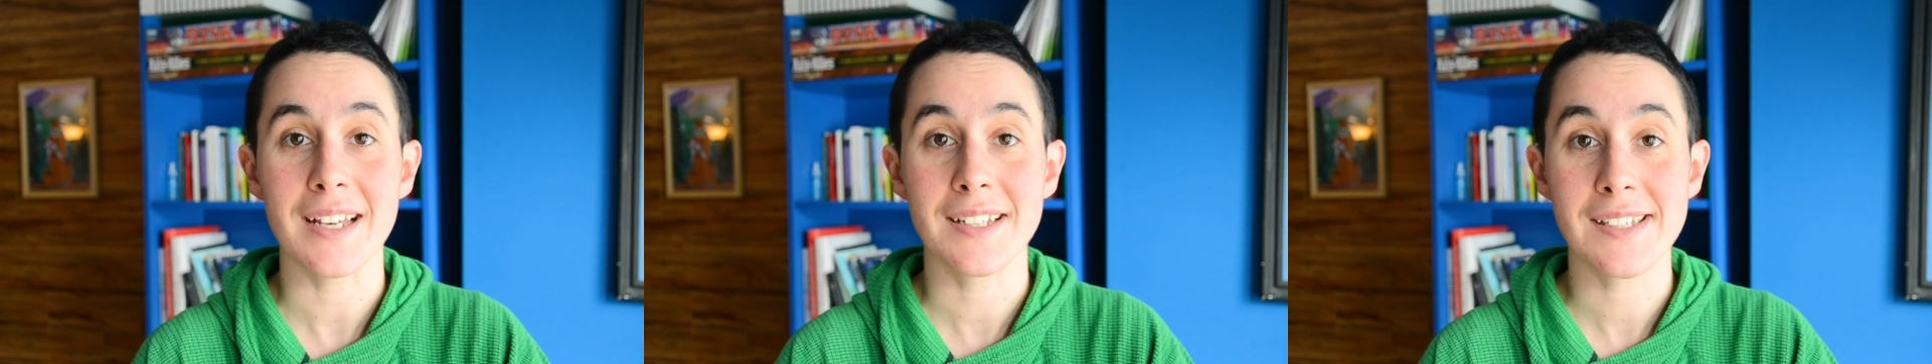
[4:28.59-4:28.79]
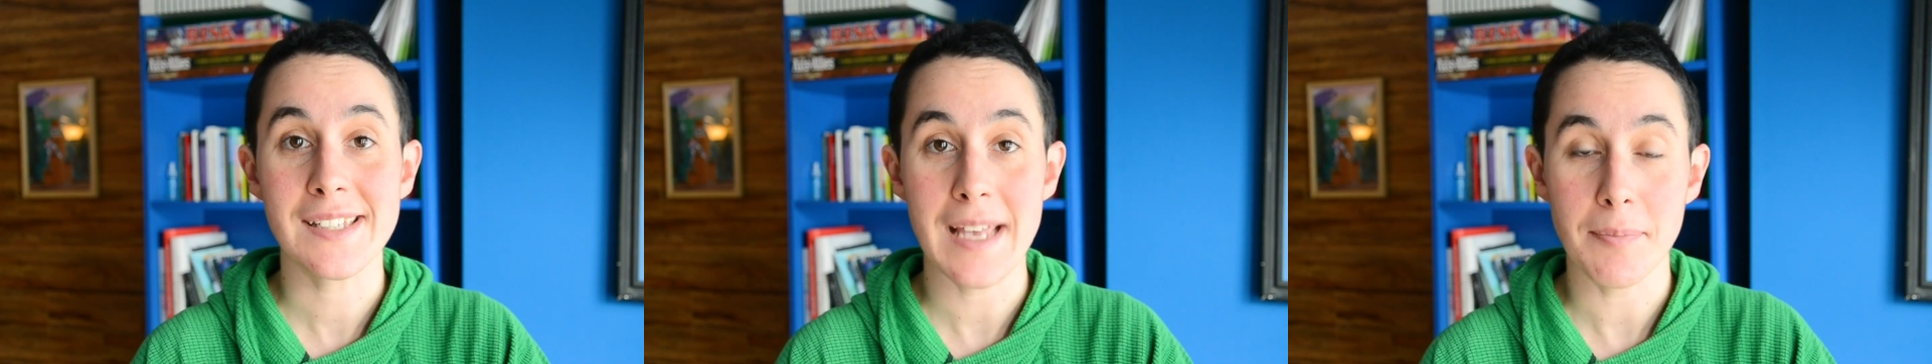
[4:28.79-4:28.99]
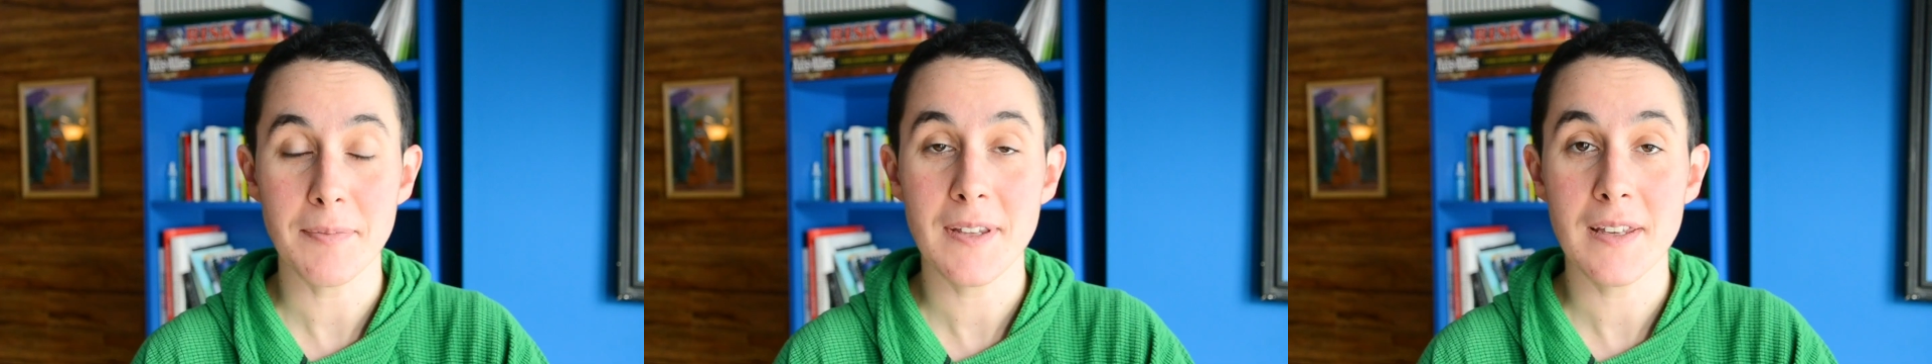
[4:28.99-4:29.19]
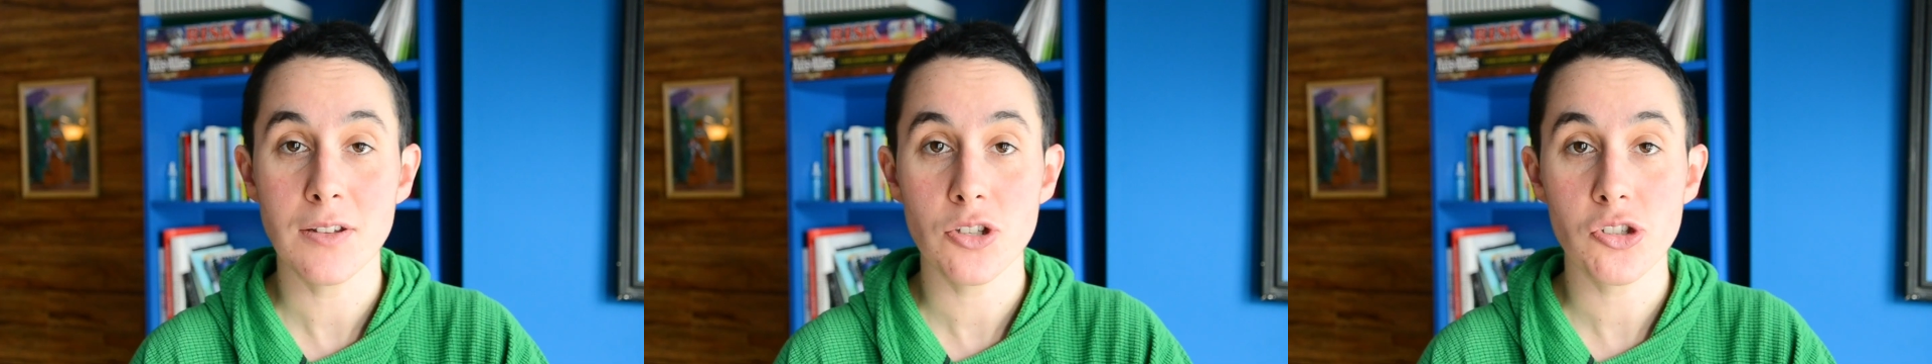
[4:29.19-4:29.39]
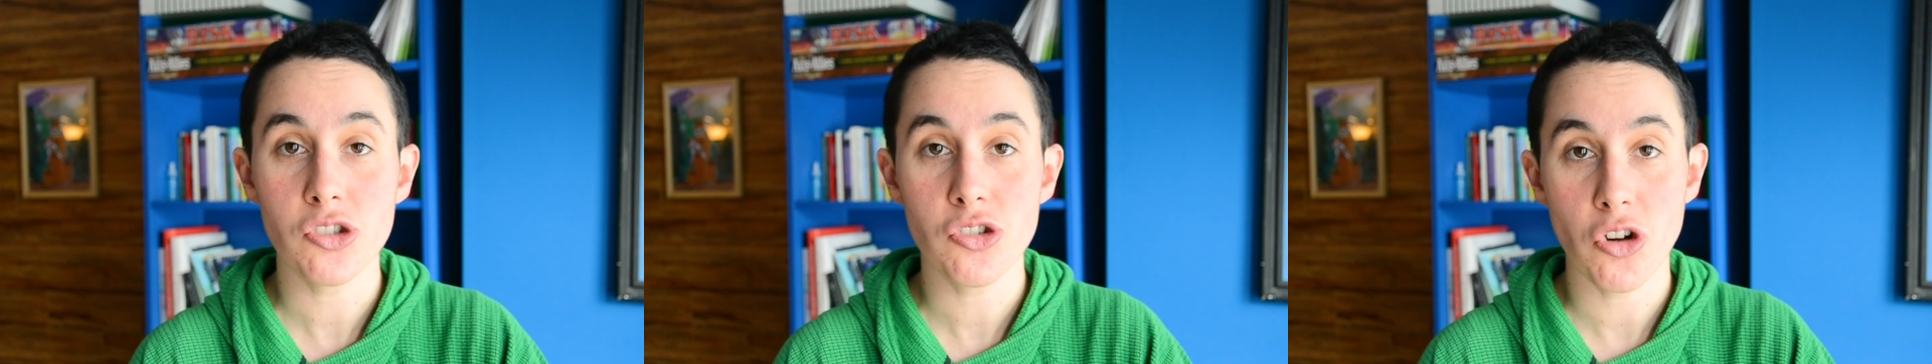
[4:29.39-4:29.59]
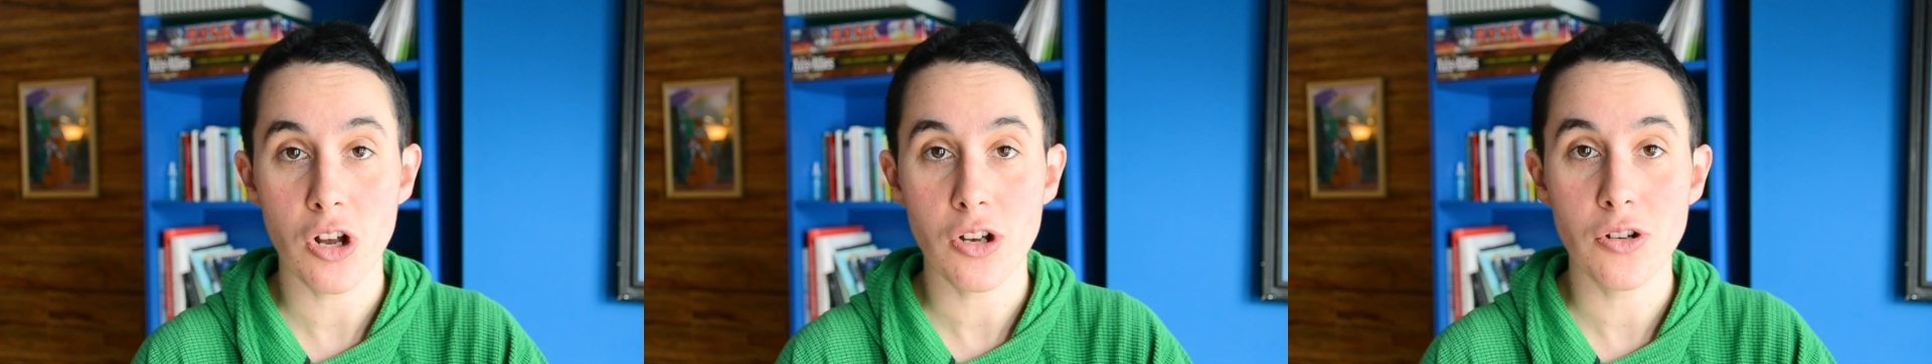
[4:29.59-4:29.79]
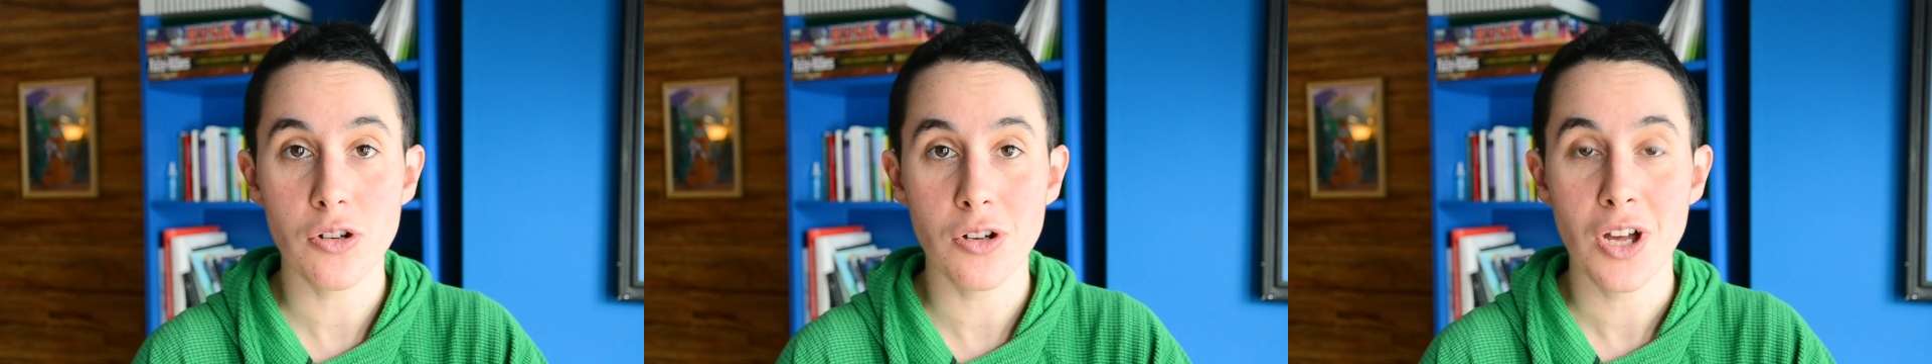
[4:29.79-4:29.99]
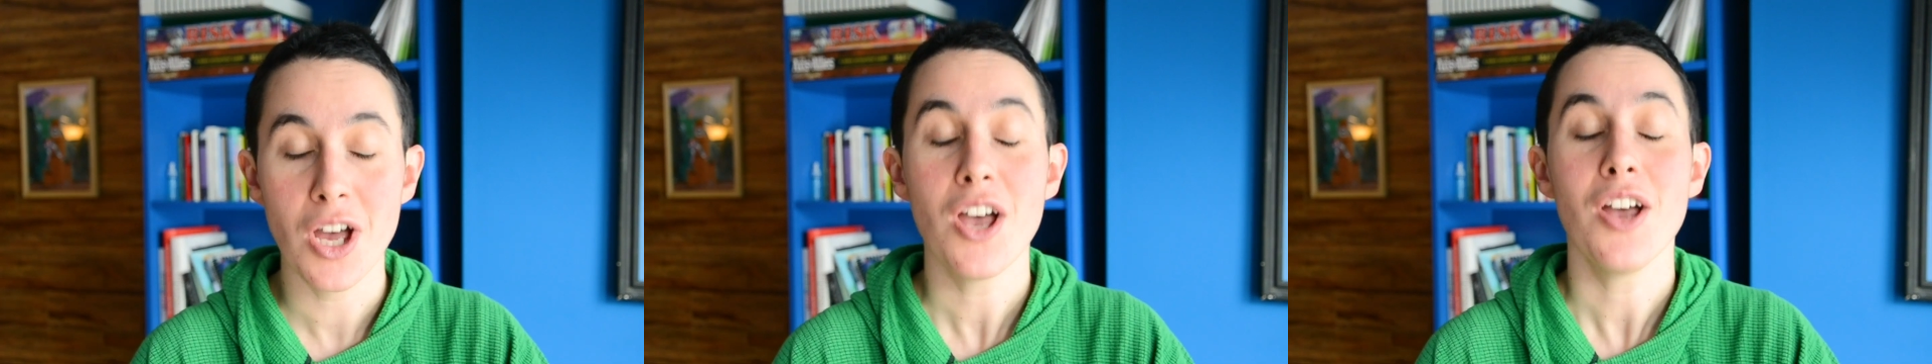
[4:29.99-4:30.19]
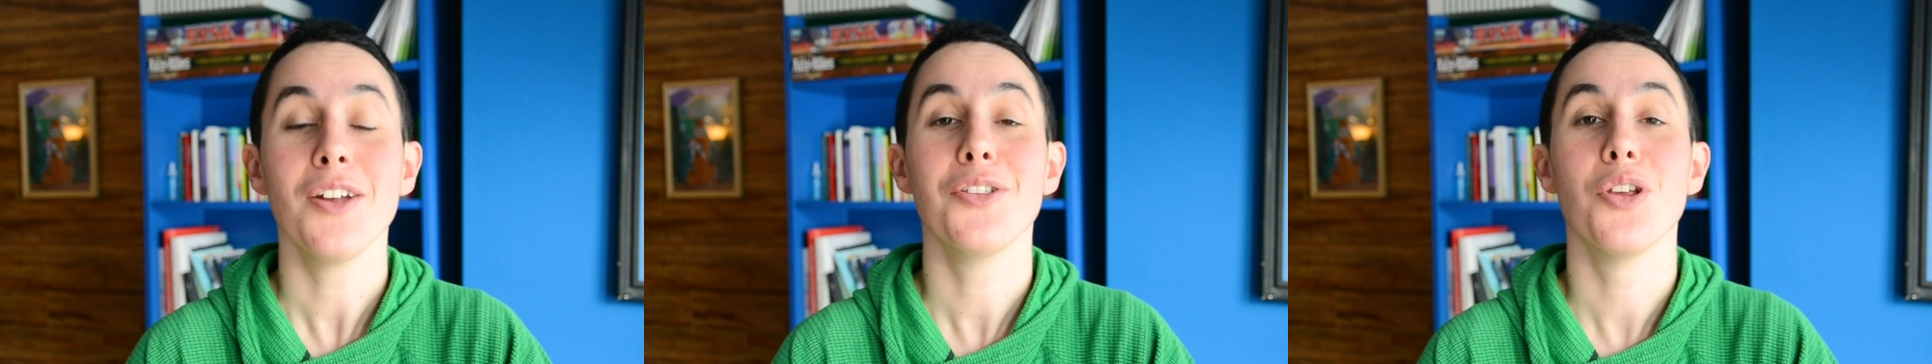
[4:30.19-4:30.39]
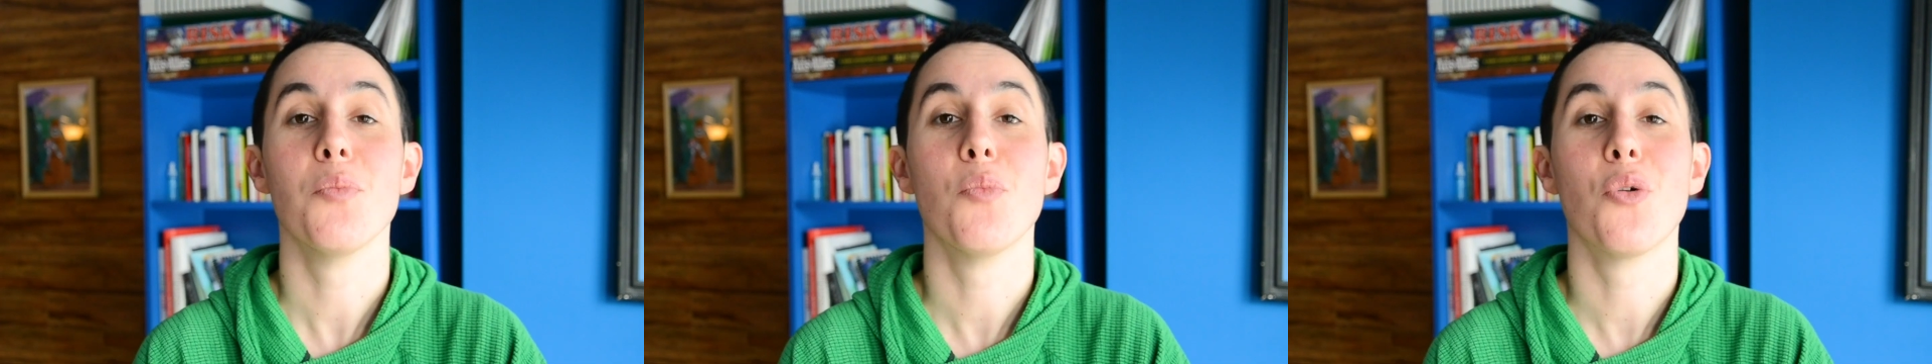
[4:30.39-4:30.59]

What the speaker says: accepting the struggle, the